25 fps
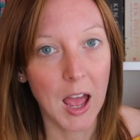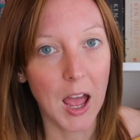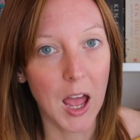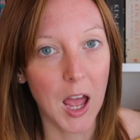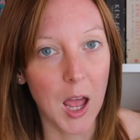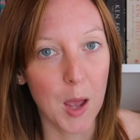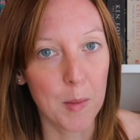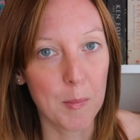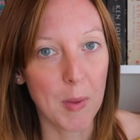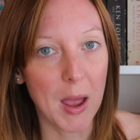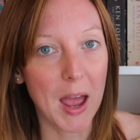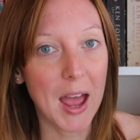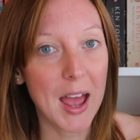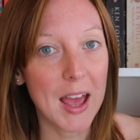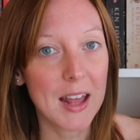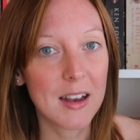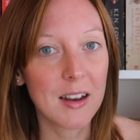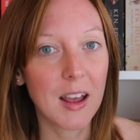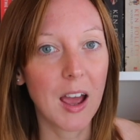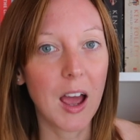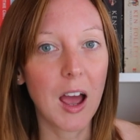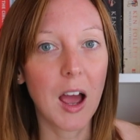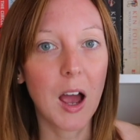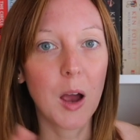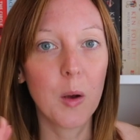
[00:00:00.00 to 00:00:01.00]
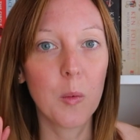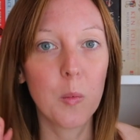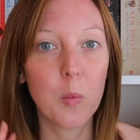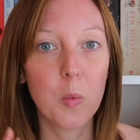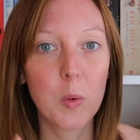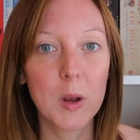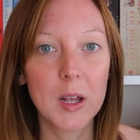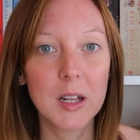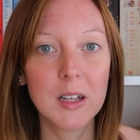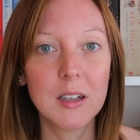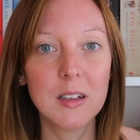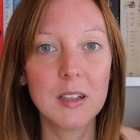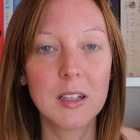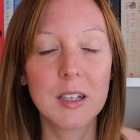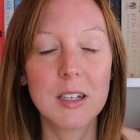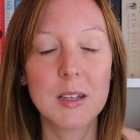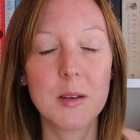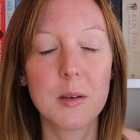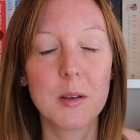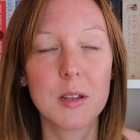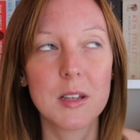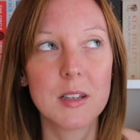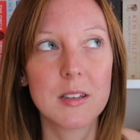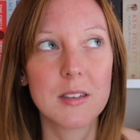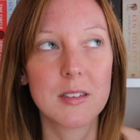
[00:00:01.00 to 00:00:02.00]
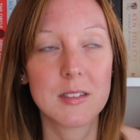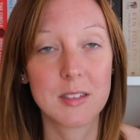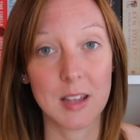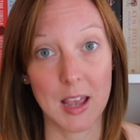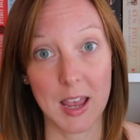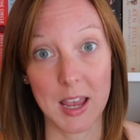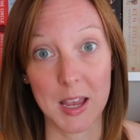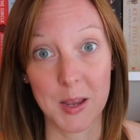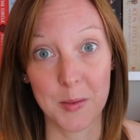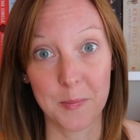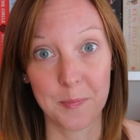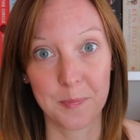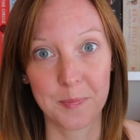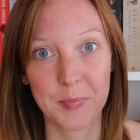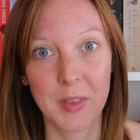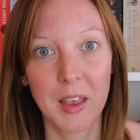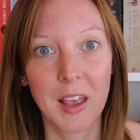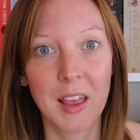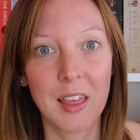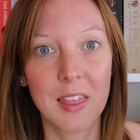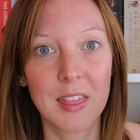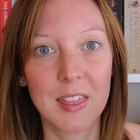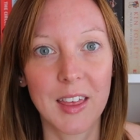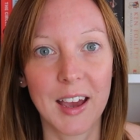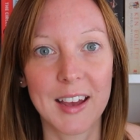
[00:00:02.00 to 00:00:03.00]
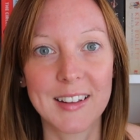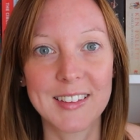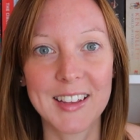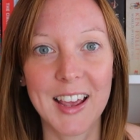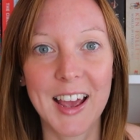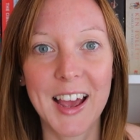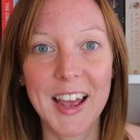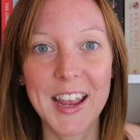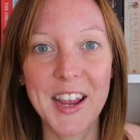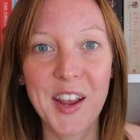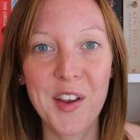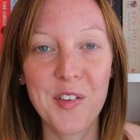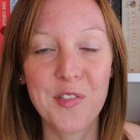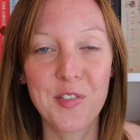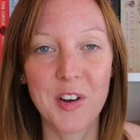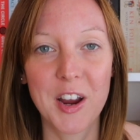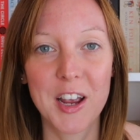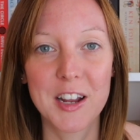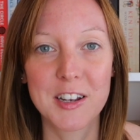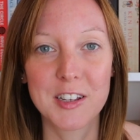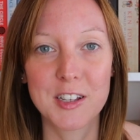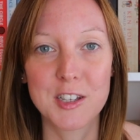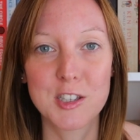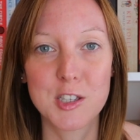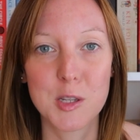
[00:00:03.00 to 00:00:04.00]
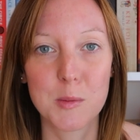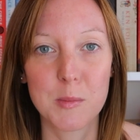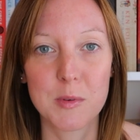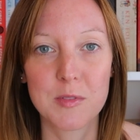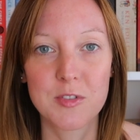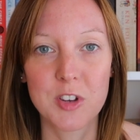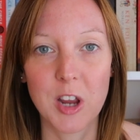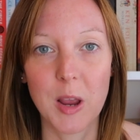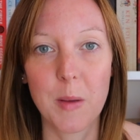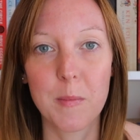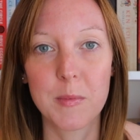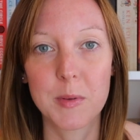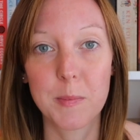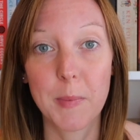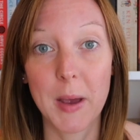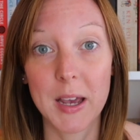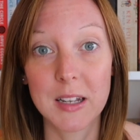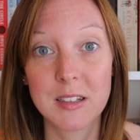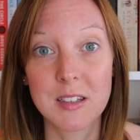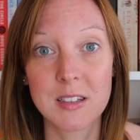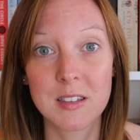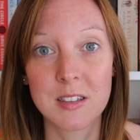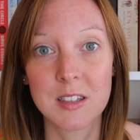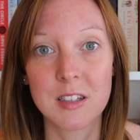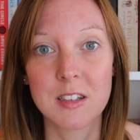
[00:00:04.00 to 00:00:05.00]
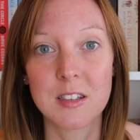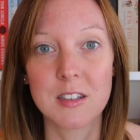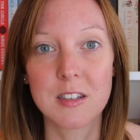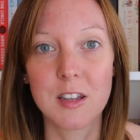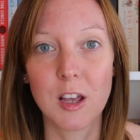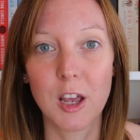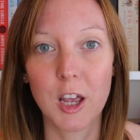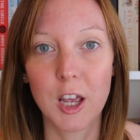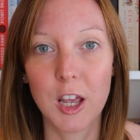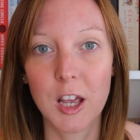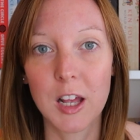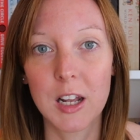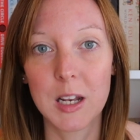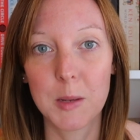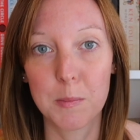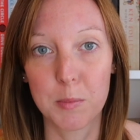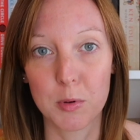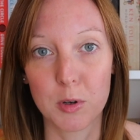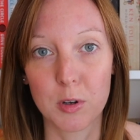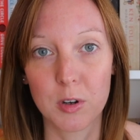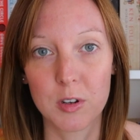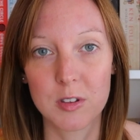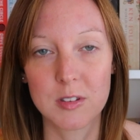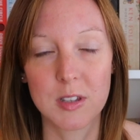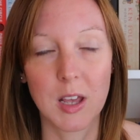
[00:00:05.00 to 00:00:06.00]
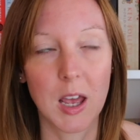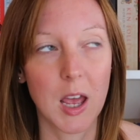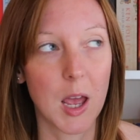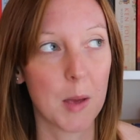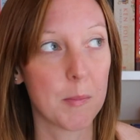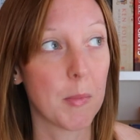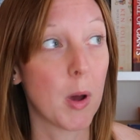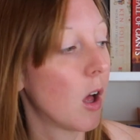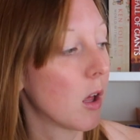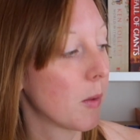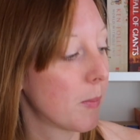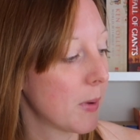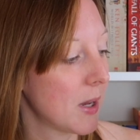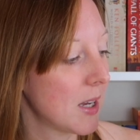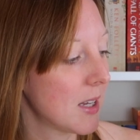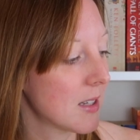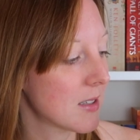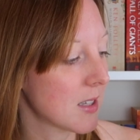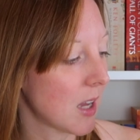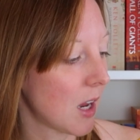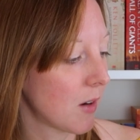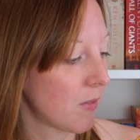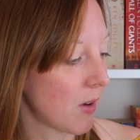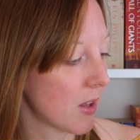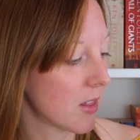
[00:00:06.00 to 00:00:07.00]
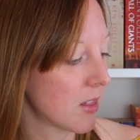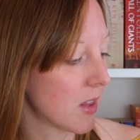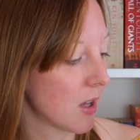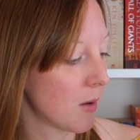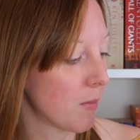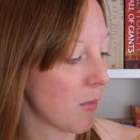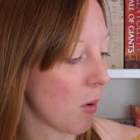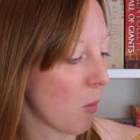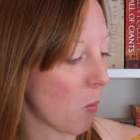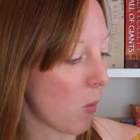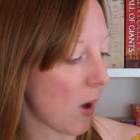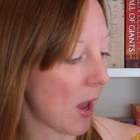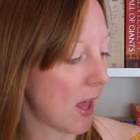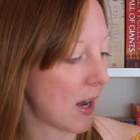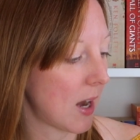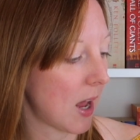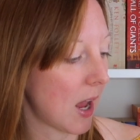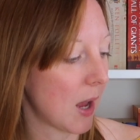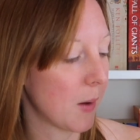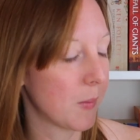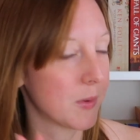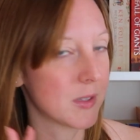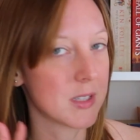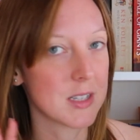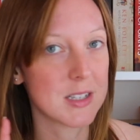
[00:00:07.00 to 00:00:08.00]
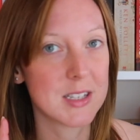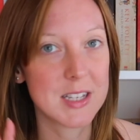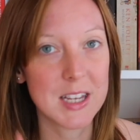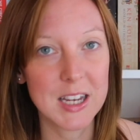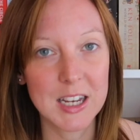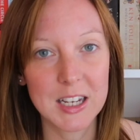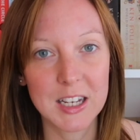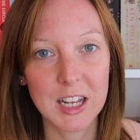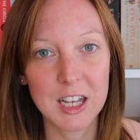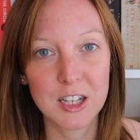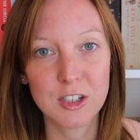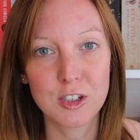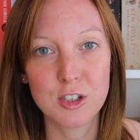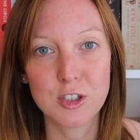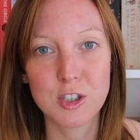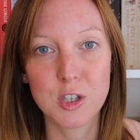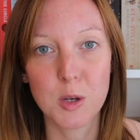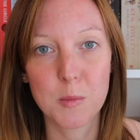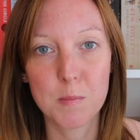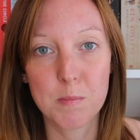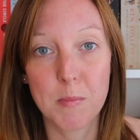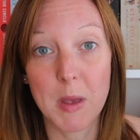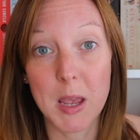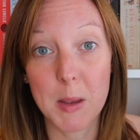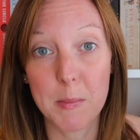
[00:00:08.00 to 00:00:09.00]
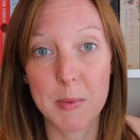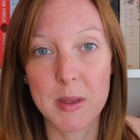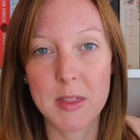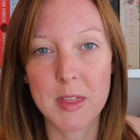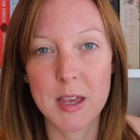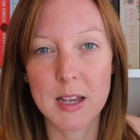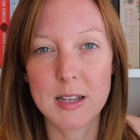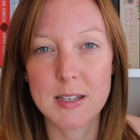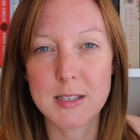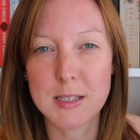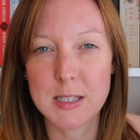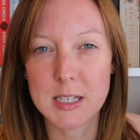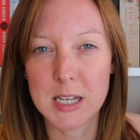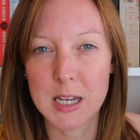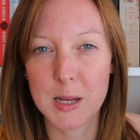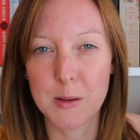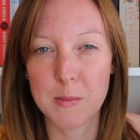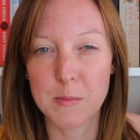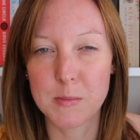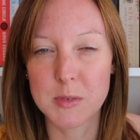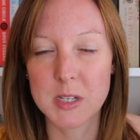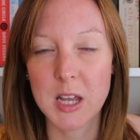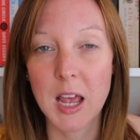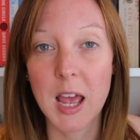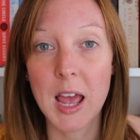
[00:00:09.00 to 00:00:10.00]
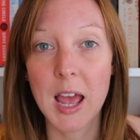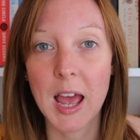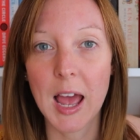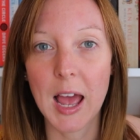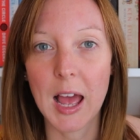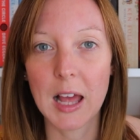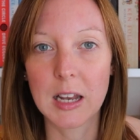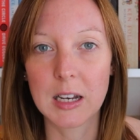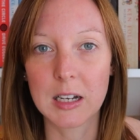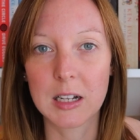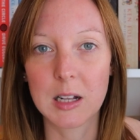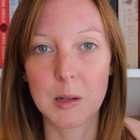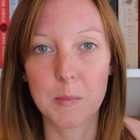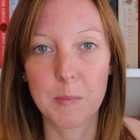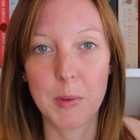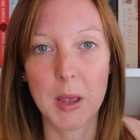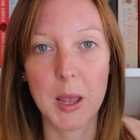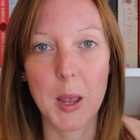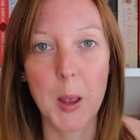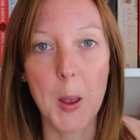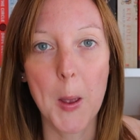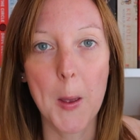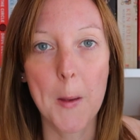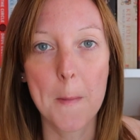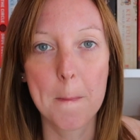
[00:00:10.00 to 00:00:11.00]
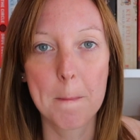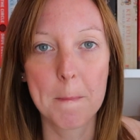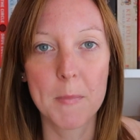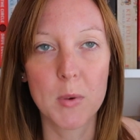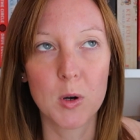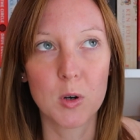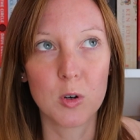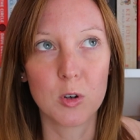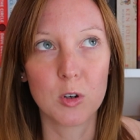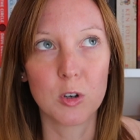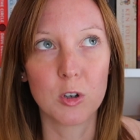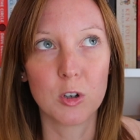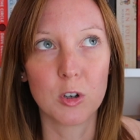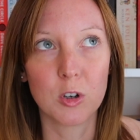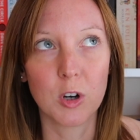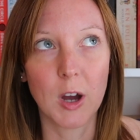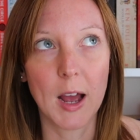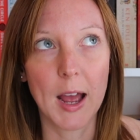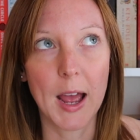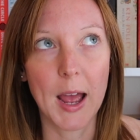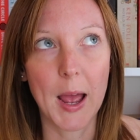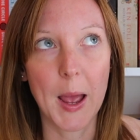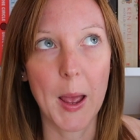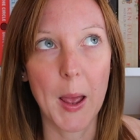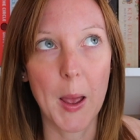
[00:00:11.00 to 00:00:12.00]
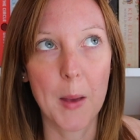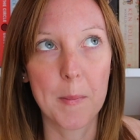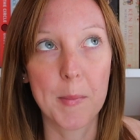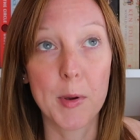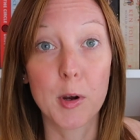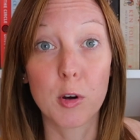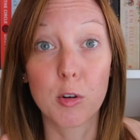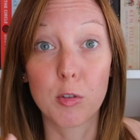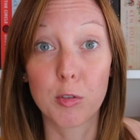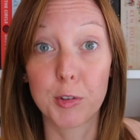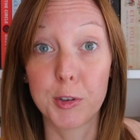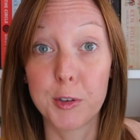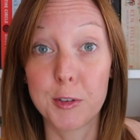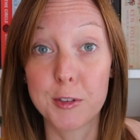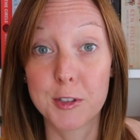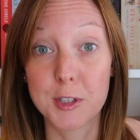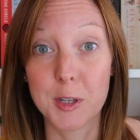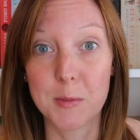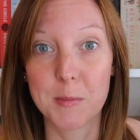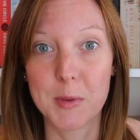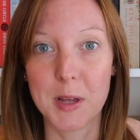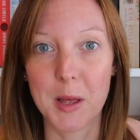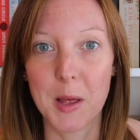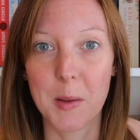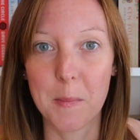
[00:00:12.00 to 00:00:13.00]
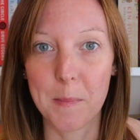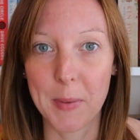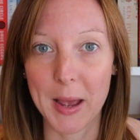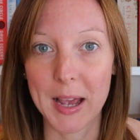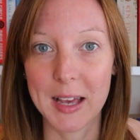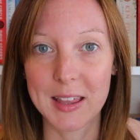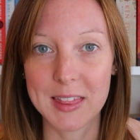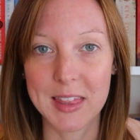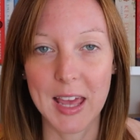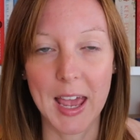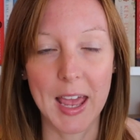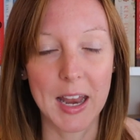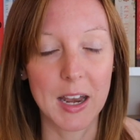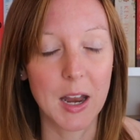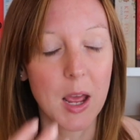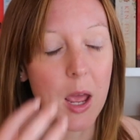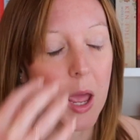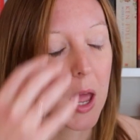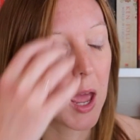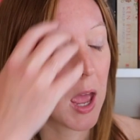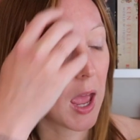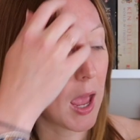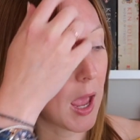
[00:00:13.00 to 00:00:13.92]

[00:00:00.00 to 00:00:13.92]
Um, and I will say that I have read some of James Patterson's early books, um, albeit I read them when I was a teenager, so maybe they seemed a little bit more um, gruesome back then.